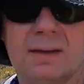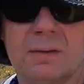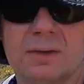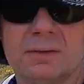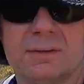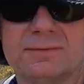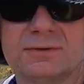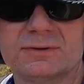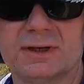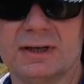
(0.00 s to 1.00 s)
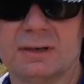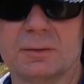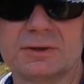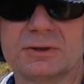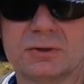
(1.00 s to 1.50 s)
Well, I've just
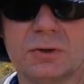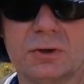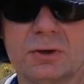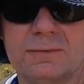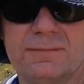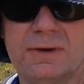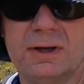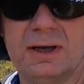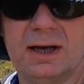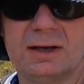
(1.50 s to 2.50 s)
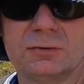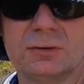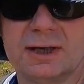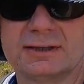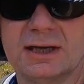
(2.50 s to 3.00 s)
reached the turn off to
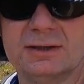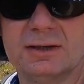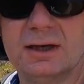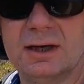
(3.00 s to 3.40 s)
Lake Judd.